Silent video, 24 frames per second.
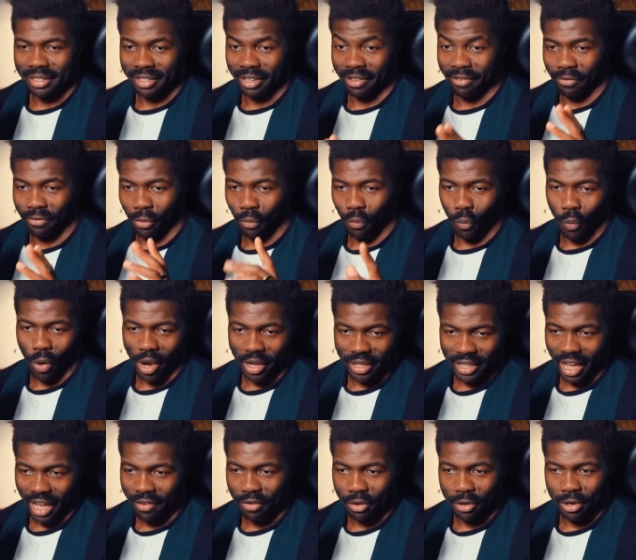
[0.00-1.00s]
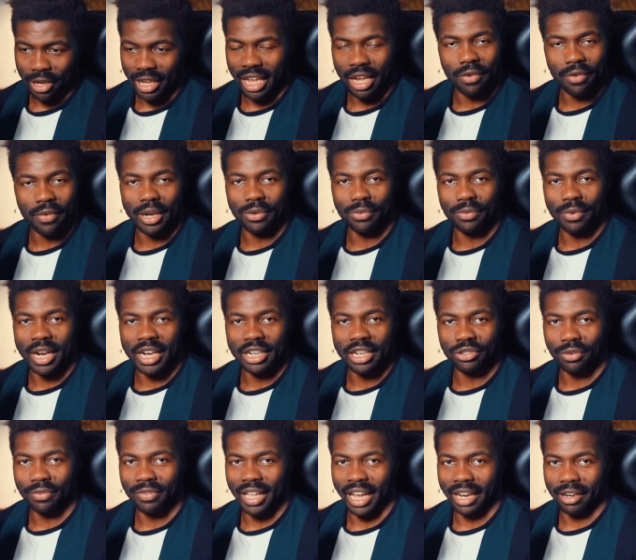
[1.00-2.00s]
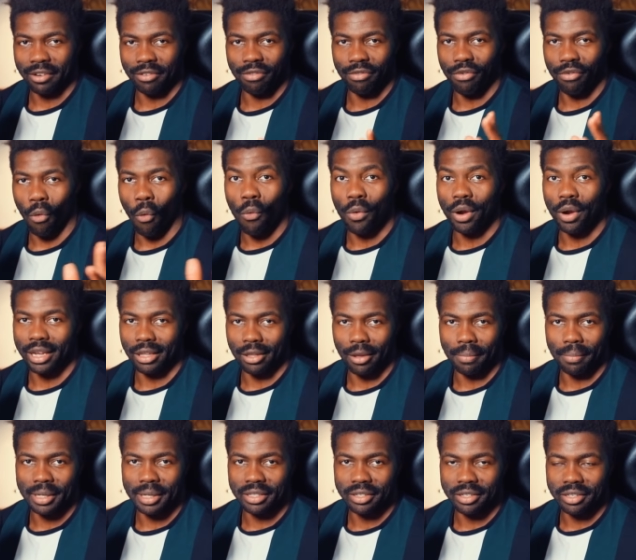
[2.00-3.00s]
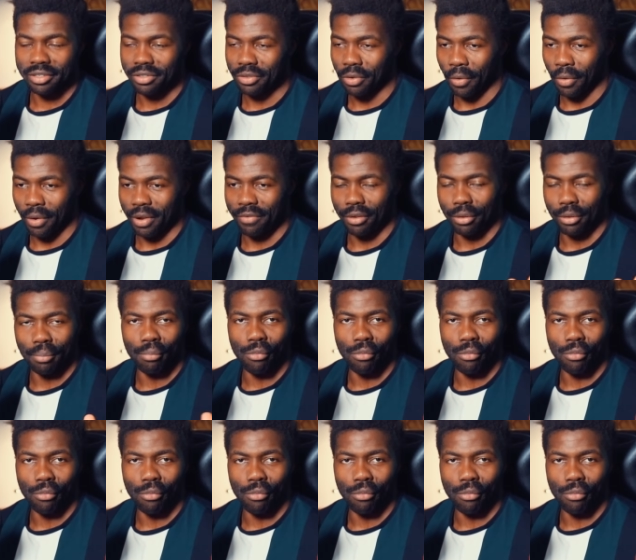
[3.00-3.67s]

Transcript: They, for one, have a hearing range of like four kilometers or even